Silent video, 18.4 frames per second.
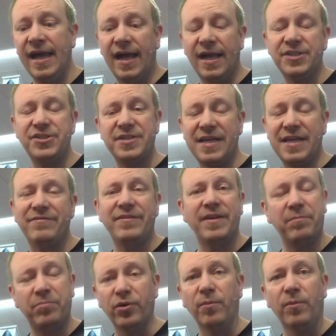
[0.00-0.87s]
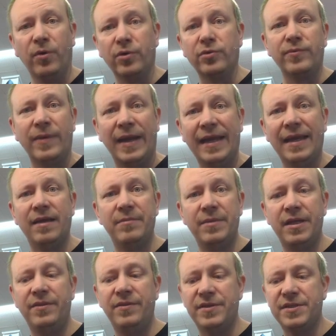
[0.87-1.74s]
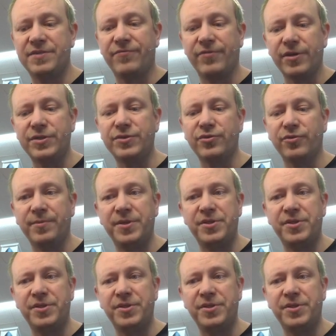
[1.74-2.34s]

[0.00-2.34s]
I'll just have to put more RAM in this virtual